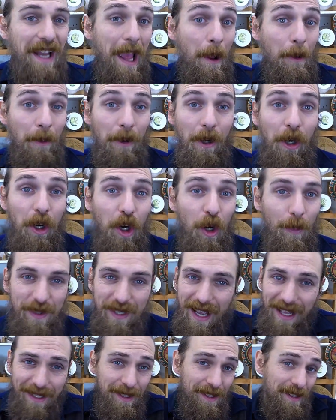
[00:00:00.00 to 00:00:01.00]
down herbs,
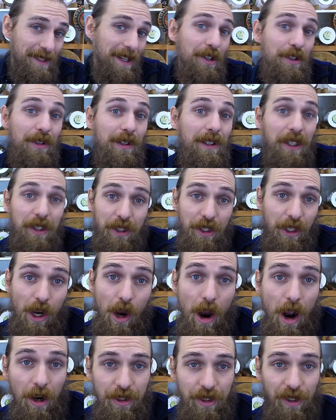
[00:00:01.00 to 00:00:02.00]
that's essentially a
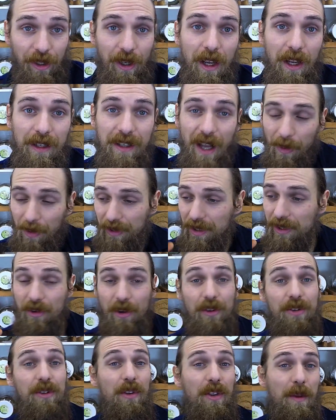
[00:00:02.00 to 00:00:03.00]
decoction. Now this is
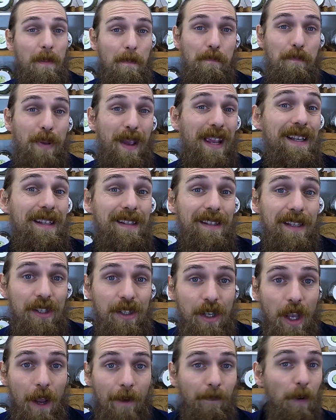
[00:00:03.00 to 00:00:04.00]
also the
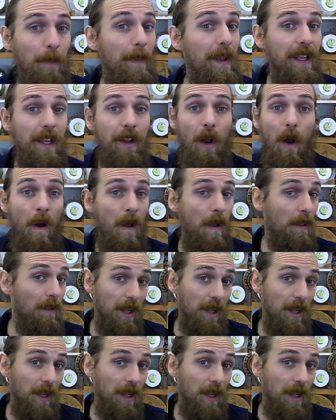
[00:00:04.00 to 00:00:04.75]
basis for making all